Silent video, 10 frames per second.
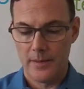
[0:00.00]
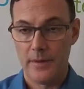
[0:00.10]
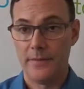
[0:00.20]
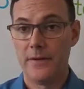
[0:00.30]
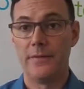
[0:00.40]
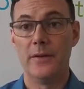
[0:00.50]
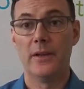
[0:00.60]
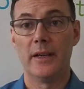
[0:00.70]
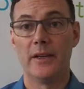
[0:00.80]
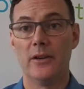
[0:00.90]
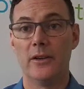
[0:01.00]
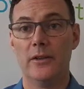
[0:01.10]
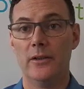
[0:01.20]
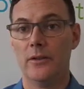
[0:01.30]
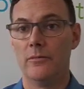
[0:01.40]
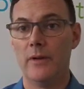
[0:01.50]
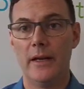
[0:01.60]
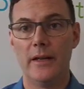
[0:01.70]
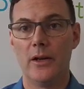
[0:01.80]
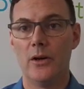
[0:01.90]
if you feel like you're
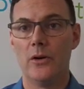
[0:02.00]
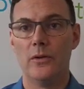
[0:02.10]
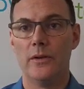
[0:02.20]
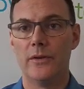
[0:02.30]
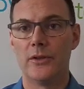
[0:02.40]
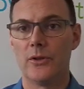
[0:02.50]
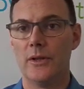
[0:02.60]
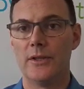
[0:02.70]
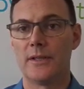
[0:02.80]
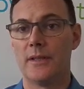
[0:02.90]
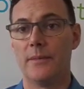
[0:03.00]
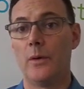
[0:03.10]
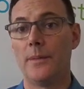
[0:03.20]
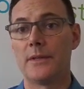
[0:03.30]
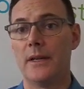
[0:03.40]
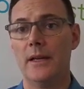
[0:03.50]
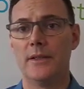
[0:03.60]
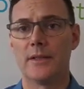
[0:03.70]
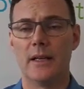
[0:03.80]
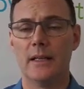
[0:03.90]
ready to go, you've enjoyed just the website and
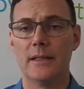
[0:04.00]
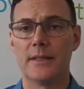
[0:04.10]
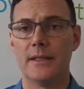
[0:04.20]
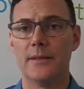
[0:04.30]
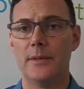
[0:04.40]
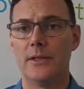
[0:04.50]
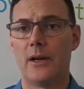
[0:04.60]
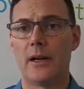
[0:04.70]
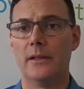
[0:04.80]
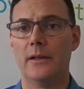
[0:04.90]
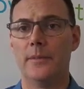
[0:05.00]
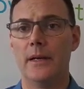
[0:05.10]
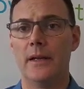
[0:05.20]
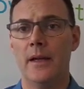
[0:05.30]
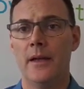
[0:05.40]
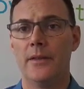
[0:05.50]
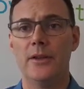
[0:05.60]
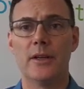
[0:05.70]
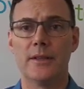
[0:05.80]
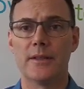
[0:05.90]
just kind of listening to me talk a little bit, then
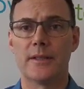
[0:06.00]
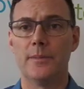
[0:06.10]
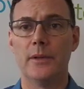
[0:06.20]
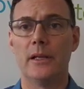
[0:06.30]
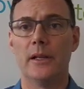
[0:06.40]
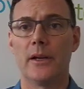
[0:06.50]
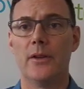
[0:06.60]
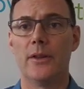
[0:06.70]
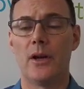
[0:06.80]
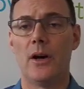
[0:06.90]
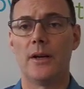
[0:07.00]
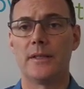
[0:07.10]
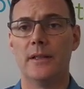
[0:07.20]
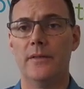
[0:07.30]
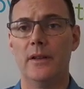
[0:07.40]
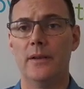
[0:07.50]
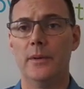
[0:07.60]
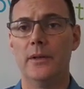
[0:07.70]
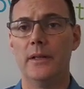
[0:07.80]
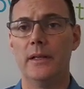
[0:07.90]
you can just simply click on the cost and
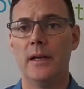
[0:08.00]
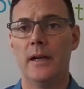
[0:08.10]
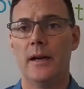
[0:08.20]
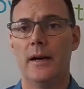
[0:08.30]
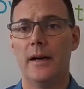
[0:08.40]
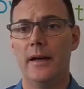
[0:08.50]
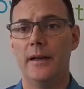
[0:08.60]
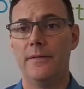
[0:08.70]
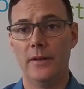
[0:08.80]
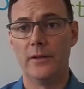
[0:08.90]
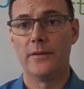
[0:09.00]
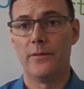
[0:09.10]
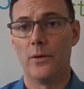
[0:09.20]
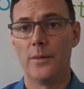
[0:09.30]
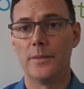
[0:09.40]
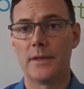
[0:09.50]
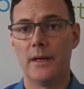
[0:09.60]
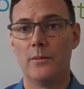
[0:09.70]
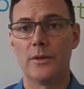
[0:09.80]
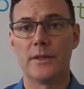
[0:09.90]
availability and fill out the forms,
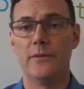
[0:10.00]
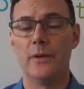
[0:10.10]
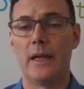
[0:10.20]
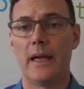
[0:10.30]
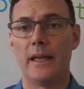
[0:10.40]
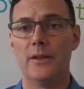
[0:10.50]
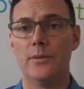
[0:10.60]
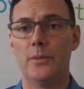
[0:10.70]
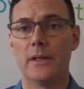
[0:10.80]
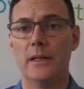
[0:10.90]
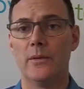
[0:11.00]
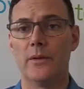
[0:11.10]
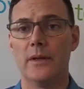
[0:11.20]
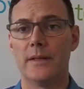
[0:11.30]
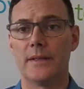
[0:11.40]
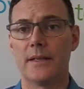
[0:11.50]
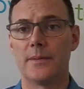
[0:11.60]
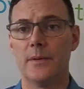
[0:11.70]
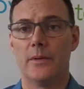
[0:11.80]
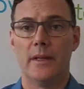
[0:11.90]
and we'll see if we can't get you booked in with an
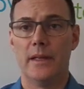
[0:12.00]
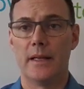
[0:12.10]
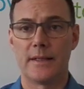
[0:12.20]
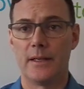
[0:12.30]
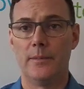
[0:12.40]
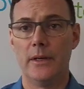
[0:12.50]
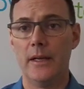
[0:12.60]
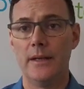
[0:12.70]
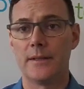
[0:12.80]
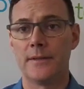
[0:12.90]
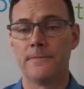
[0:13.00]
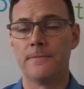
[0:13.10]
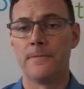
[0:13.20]
assessment within the next couple of days.